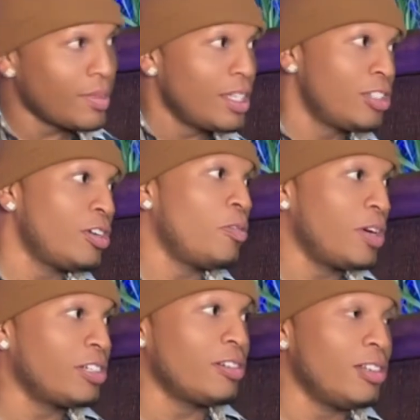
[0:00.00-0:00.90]
So I
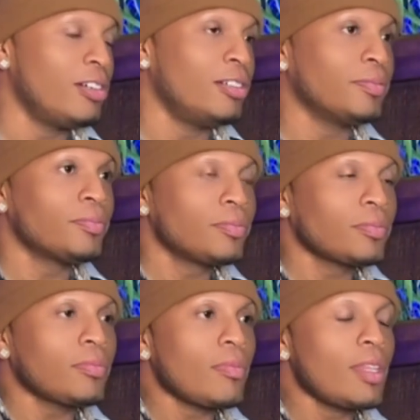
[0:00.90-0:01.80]
wanted to learn,
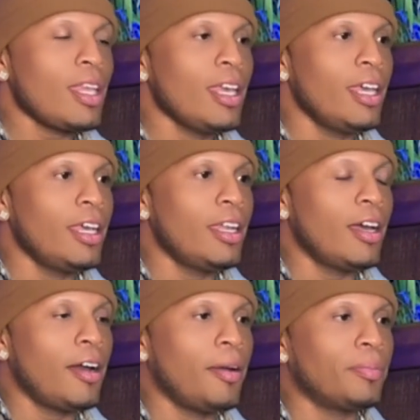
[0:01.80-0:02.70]
and
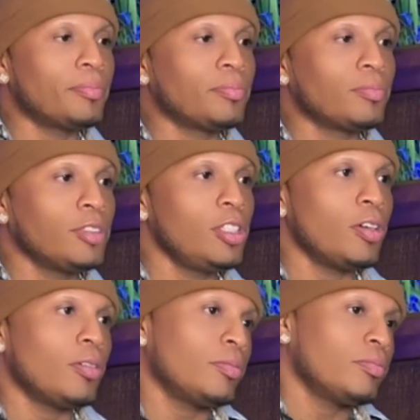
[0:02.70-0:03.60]
you
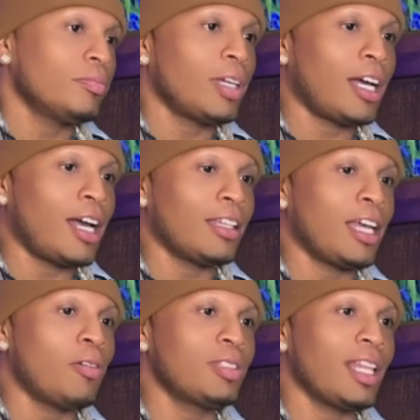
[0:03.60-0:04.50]
know,
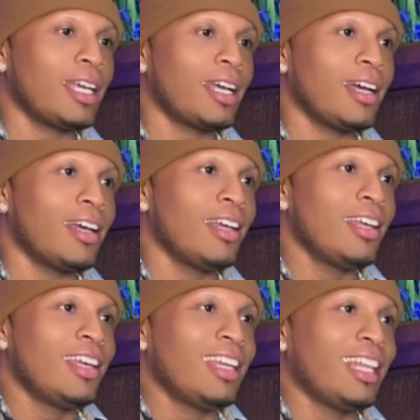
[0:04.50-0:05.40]
that was like
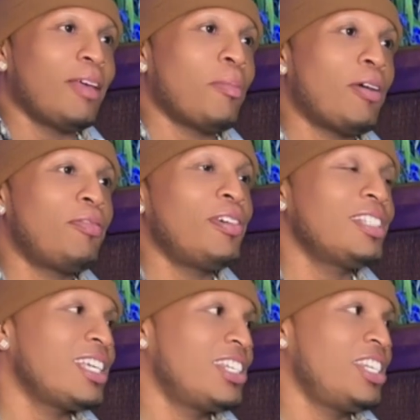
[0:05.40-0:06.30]
my
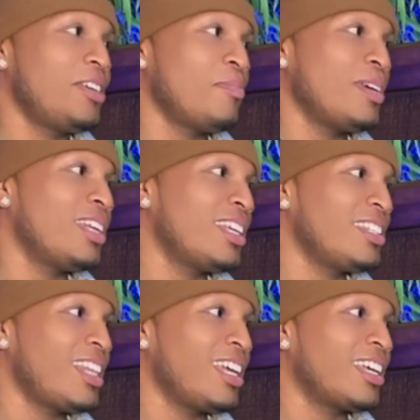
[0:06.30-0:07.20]
first achievement
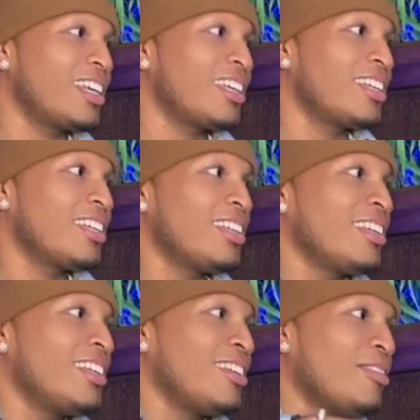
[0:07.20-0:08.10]

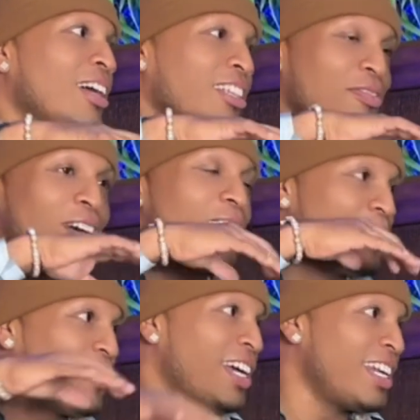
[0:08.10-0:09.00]
as far as
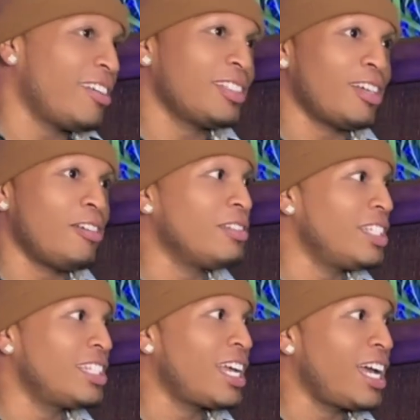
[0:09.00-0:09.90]
fighting. I was like, oh,
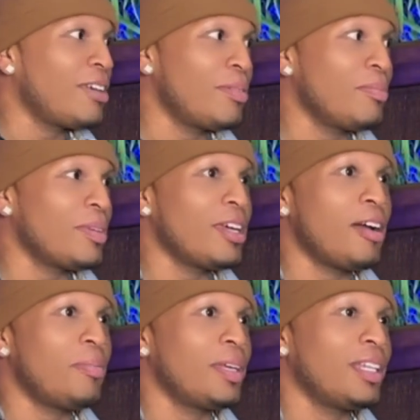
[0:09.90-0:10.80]
this guy beat me
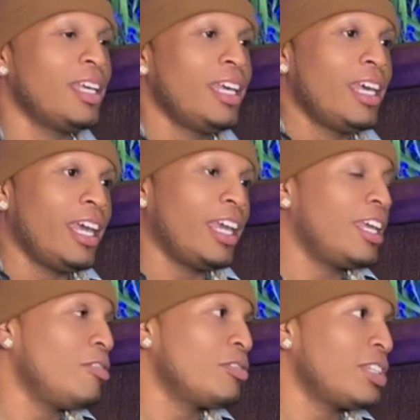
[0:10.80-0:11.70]
up, and
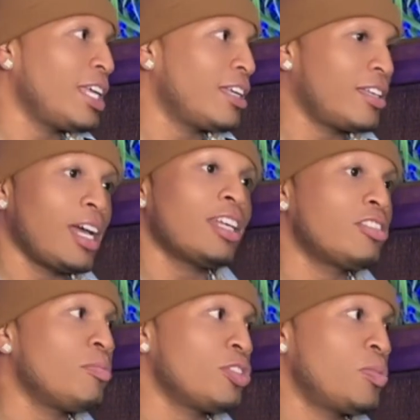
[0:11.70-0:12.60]
he was like had
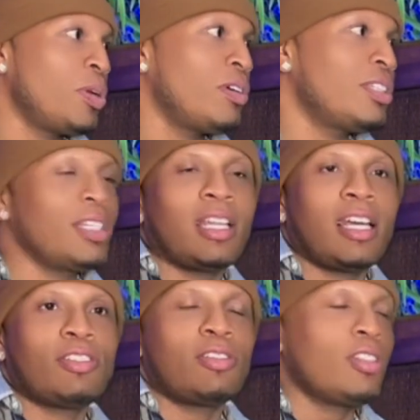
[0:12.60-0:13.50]
some experience, and
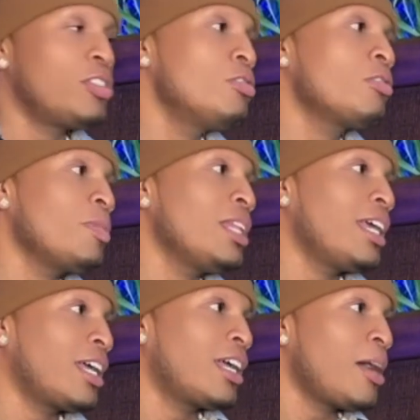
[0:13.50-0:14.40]
it took me
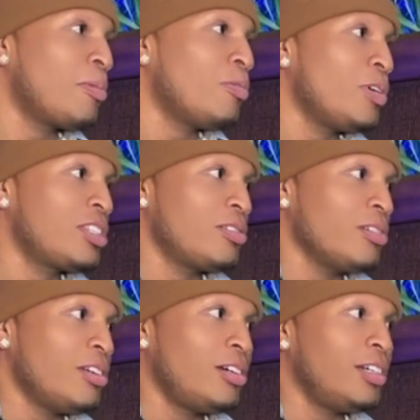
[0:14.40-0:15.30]
like a couple weeks to
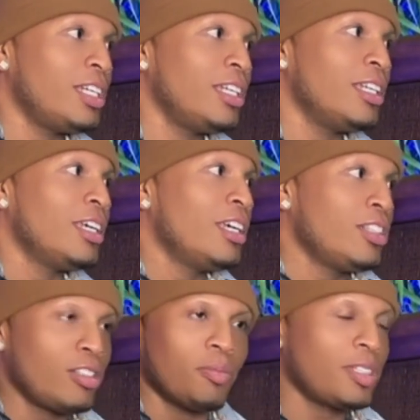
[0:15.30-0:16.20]
learn and
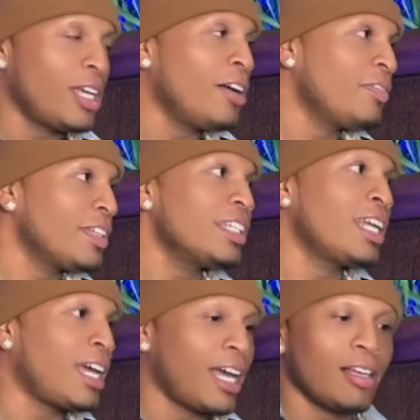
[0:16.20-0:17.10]
some stuff, and then
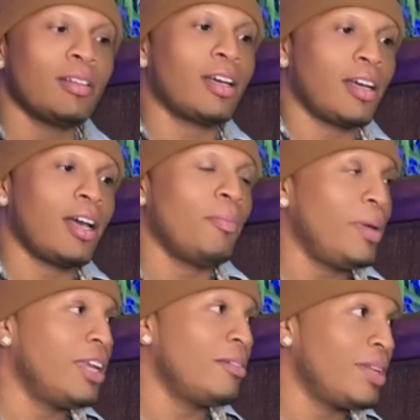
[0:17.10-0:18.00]
I
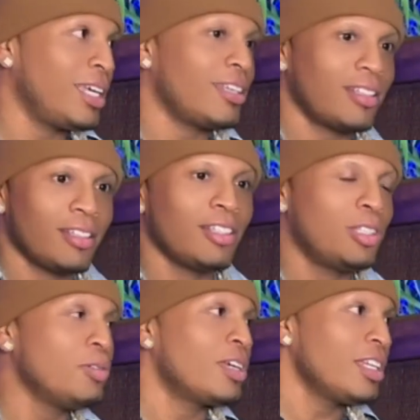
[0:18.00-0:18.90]
made him like
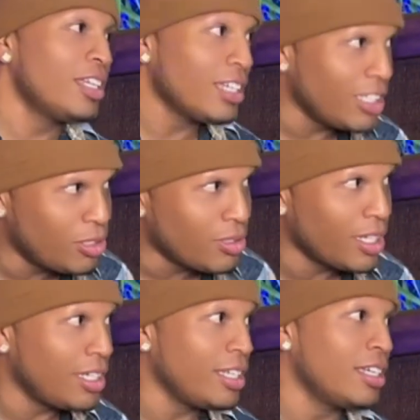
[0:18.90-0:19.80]
took a knee. He took a
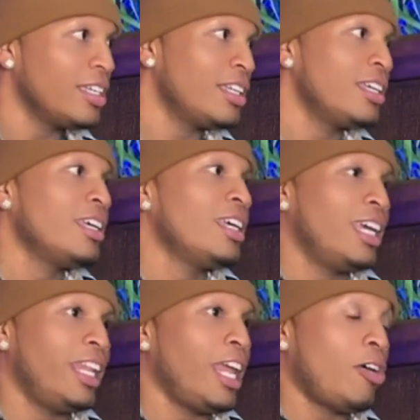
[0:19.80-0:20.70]
knee,
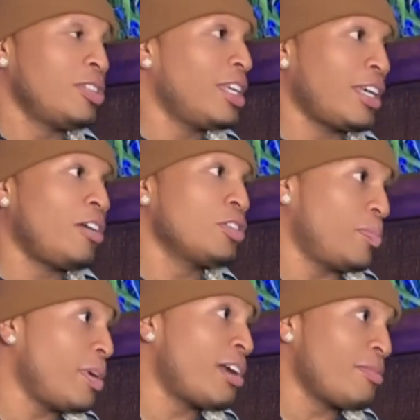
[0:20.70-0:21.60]
and that was like I was
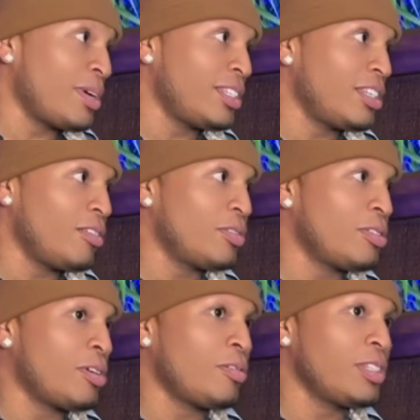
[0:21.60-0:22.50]
proud of myself.
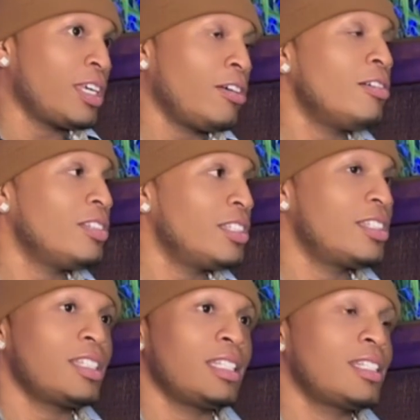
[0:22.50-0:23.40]
So I was like, oh,
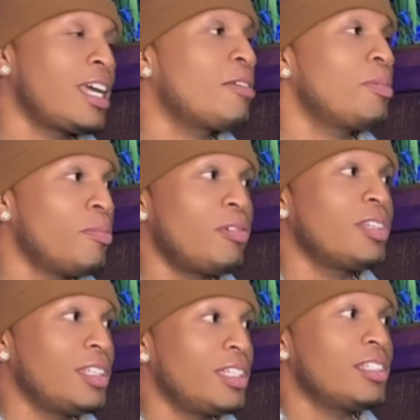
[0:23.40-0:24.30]
this got to be more
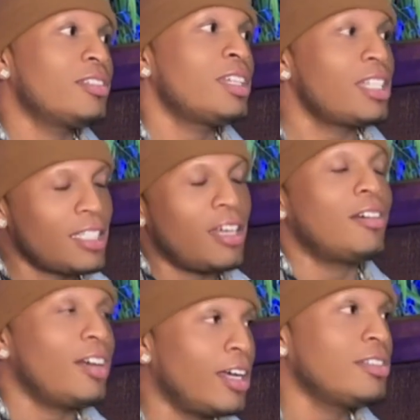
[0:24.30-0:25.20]
than this. So that's how
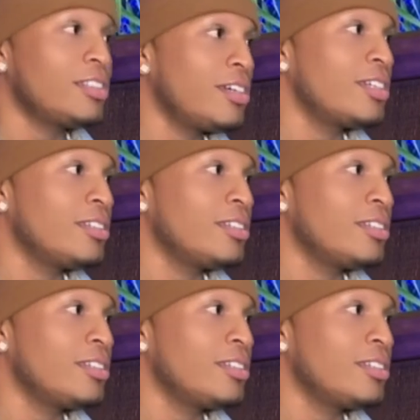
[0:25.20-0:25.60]
I started.